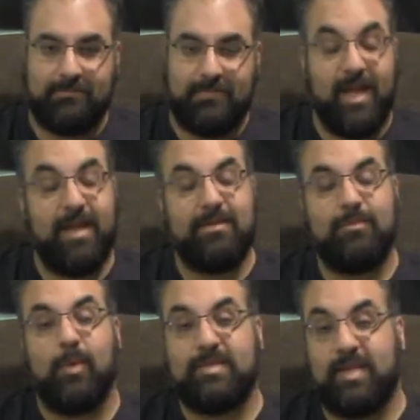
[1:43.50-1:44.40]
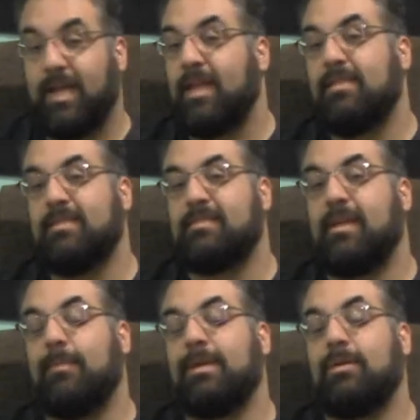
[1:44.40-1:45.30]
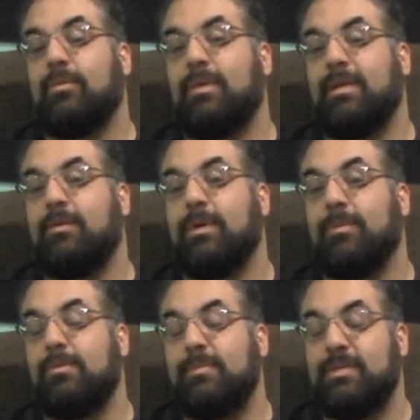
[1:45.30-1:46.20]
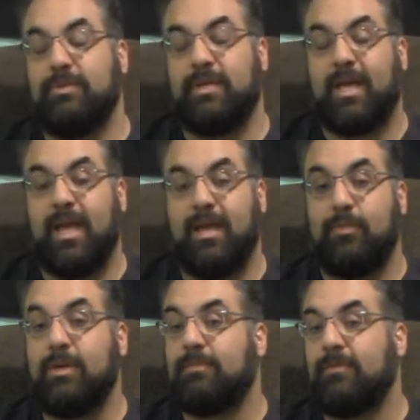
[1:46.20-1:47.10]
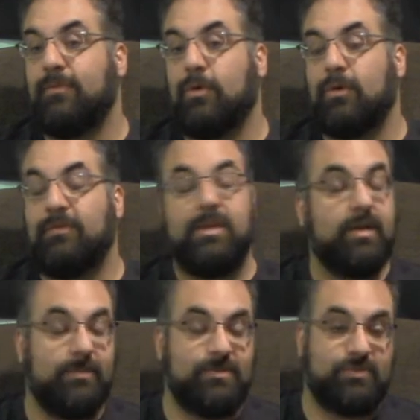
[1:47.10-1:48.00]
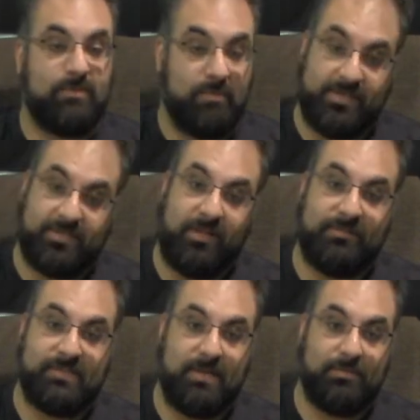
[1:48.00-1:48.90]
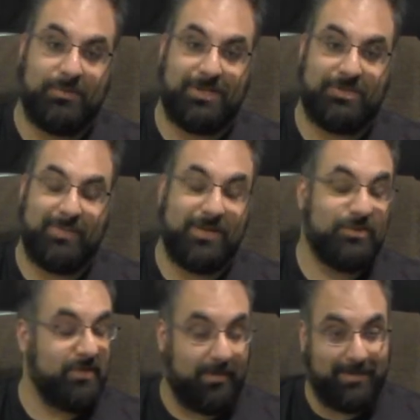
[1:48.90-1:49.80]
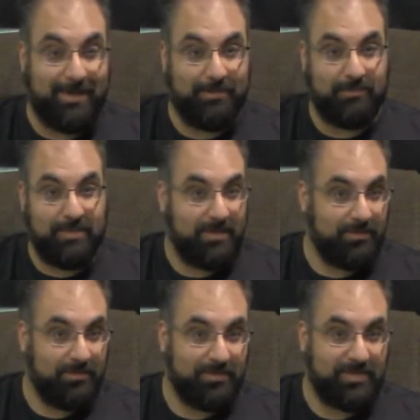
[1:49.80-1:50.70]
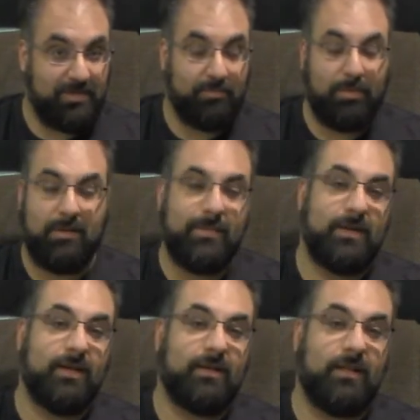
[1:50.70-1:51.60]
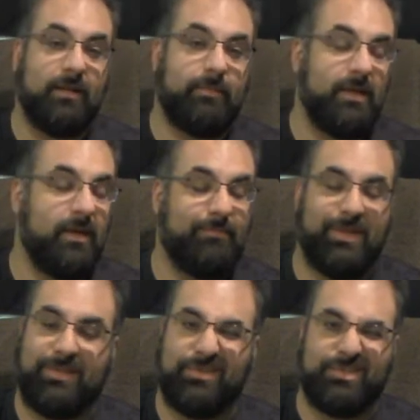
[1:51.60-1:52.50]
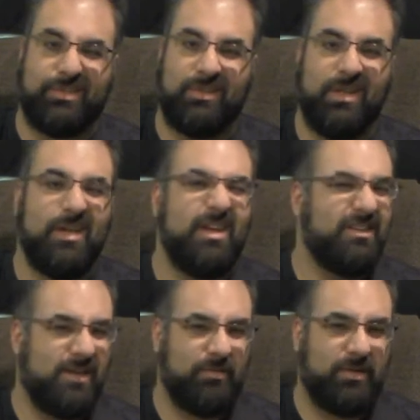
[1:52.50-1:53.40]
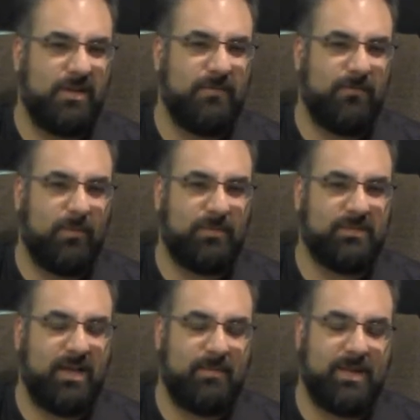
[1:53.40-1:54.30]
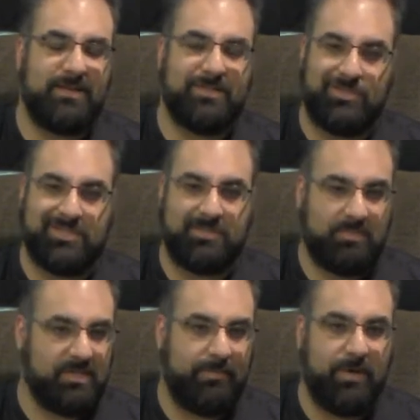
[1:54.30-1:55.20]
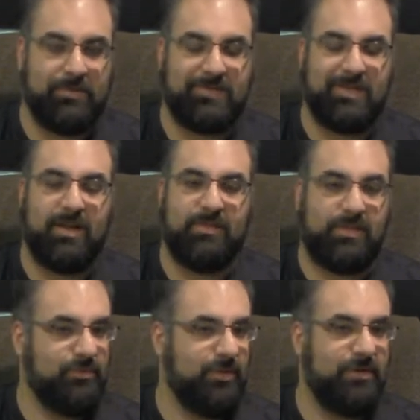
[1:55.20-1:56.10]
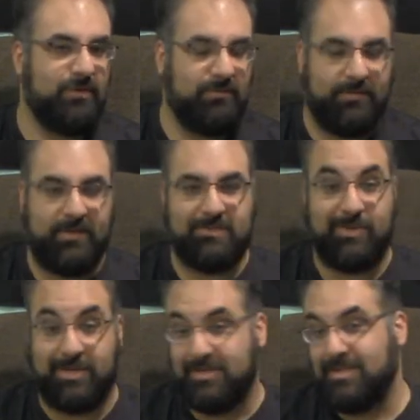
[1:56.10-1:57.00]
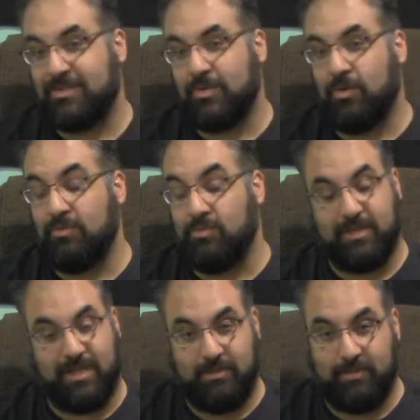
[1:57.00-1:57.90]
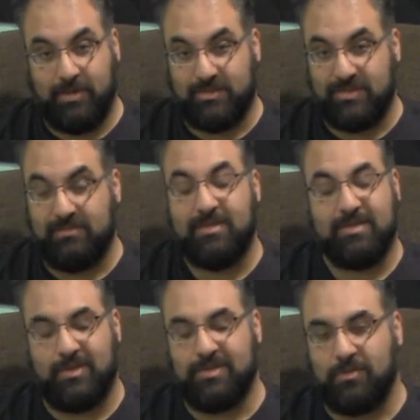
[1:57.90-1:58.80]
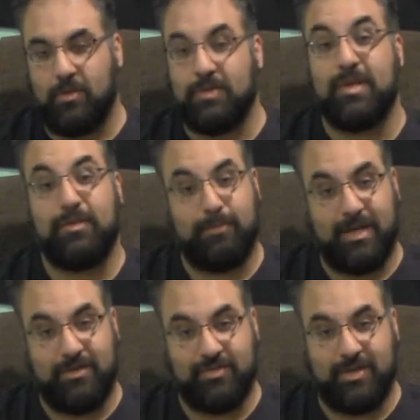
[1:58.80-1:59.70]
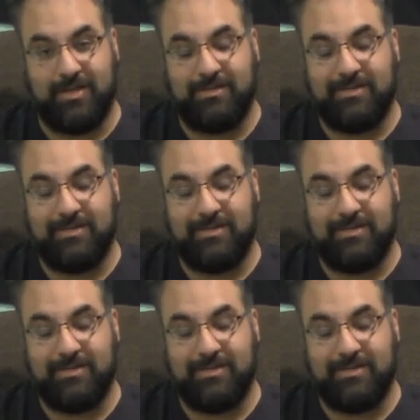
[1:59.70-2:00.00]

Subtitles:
And once again, this coming week, we will be doing a week before video game stream with myself and Sam, the production manager. That'll be happening May 13th, probably about 8 o'clock p.m., but they're still not really on a formal time yet, so just stay posted on the Twitter and Facebook and Discord, and we'll keep you posted, as well as, of course, on the Patreon.